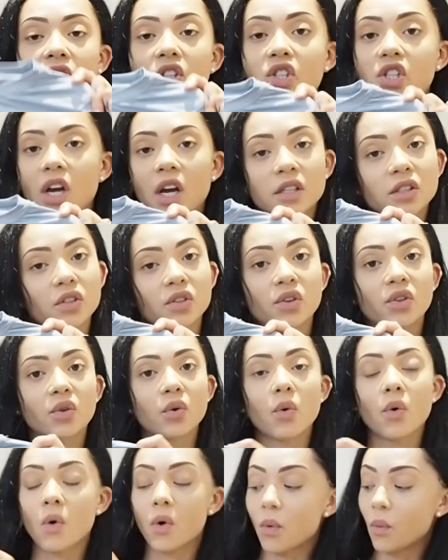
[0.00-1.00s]
just
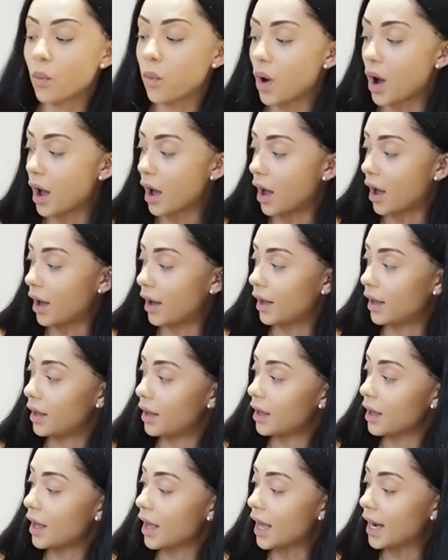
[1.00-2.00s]
thought were
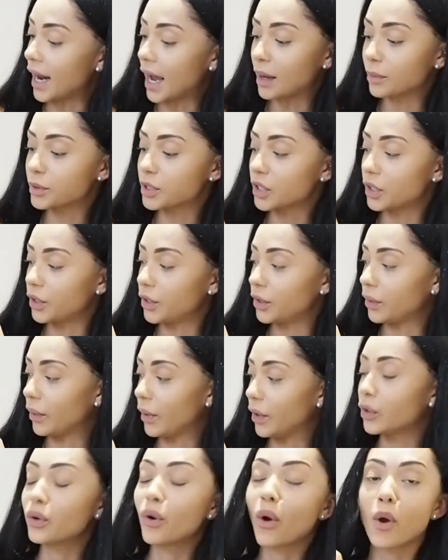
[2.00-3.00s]
an
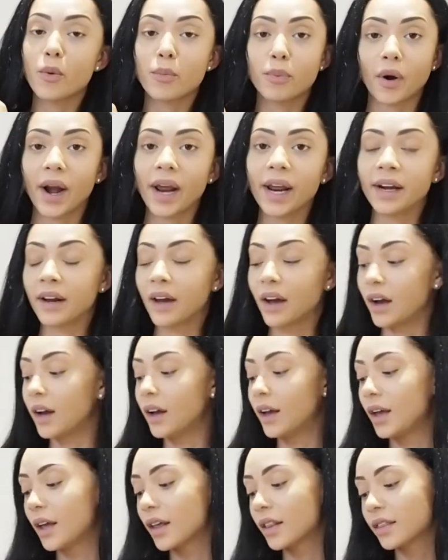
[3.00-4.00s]
absolute
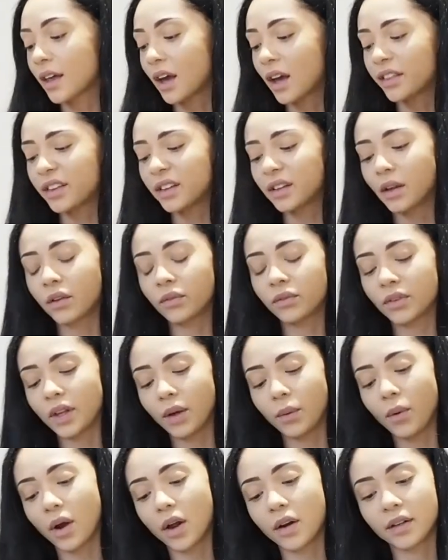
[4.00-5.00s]
no-brainer. I think that they
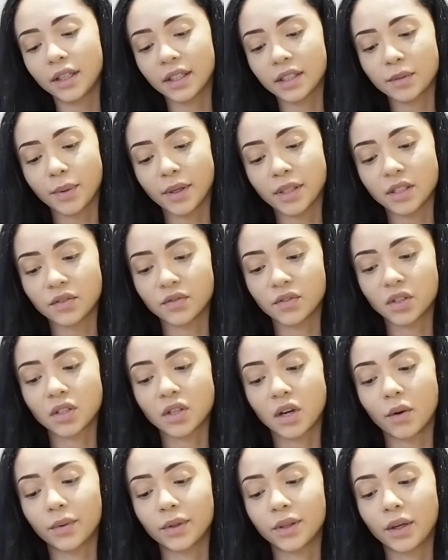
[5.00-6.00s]
weren't expensive to
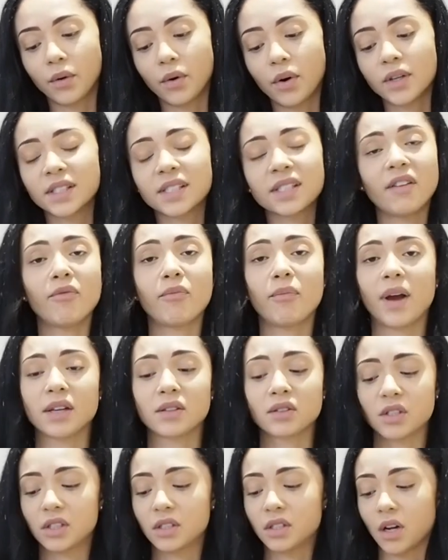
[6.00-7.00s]
start with. They were only
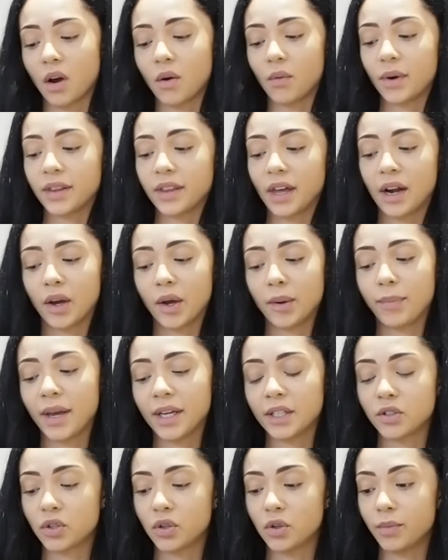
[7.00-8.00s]
£7 to start with, and I
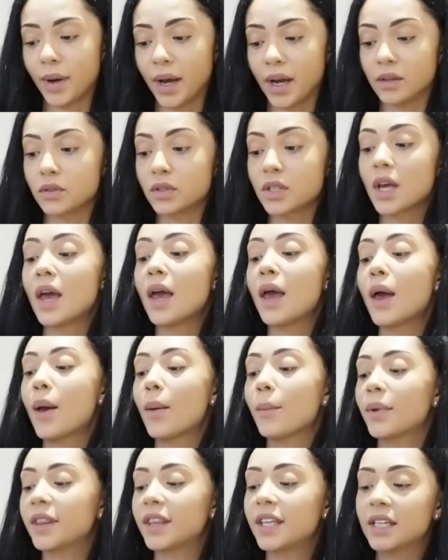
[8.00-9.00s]
paid £2.
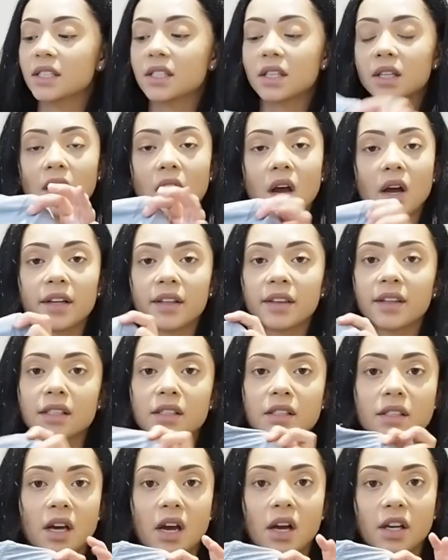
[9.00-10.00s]
But these are the kind of
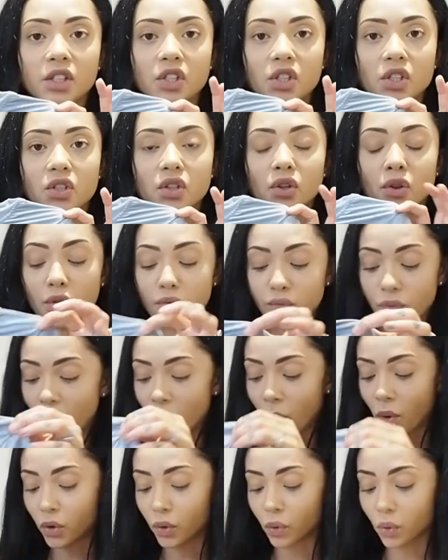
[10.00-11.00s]
things that I just
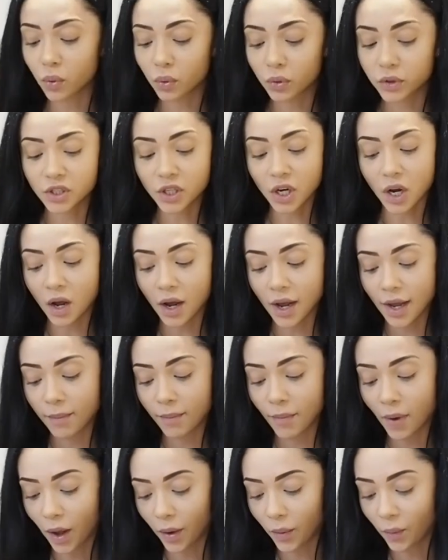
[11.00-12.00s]
throw on all the
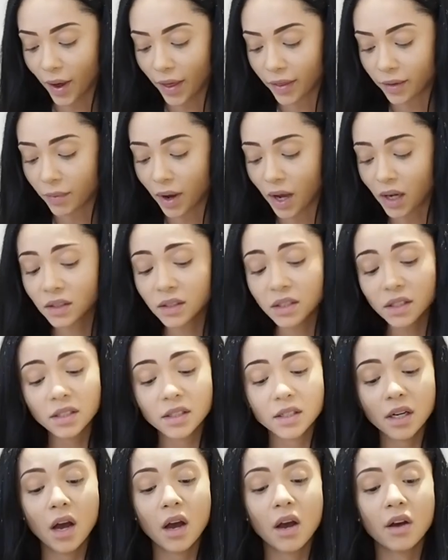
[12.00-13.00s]
time. I wear them under
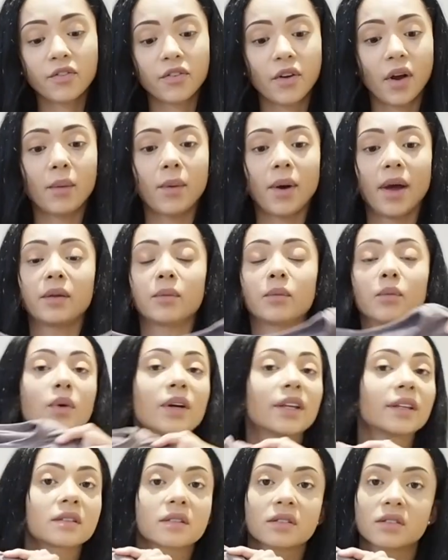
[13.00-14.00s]
stuff, I wear them
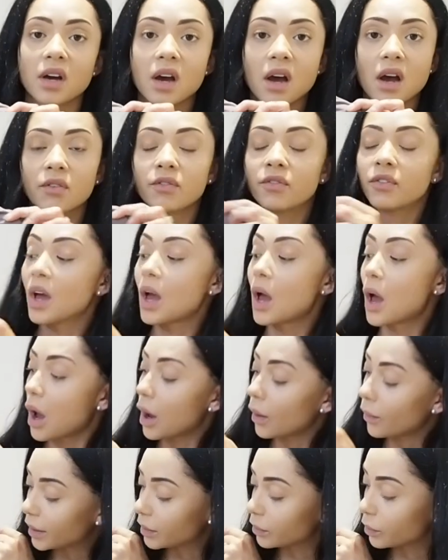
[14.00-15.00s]
with stuff,
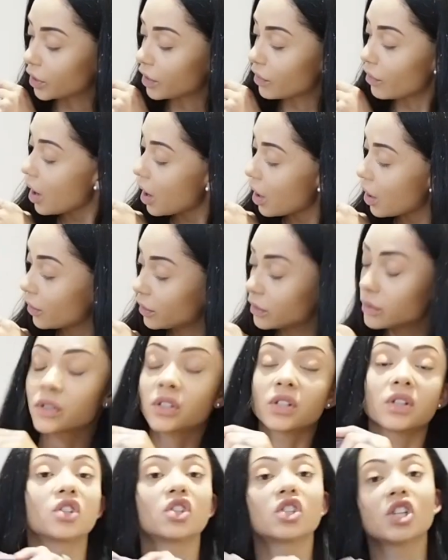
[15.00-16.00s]
I wear them on their own,
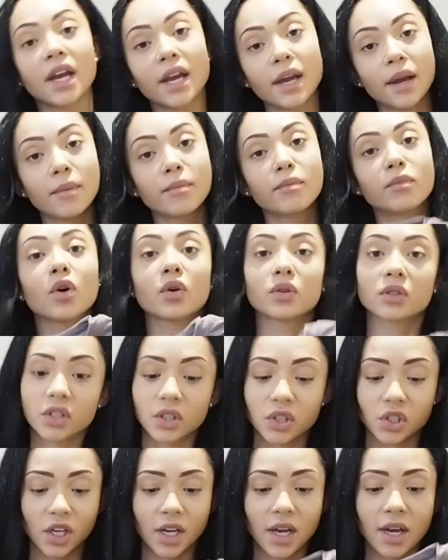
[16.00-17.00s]
to the gym, not to
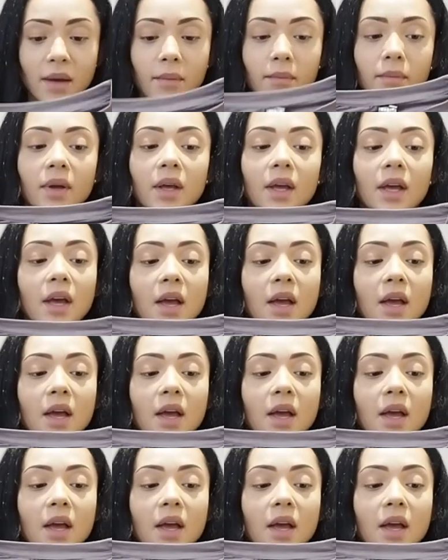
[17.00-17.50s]
the gym.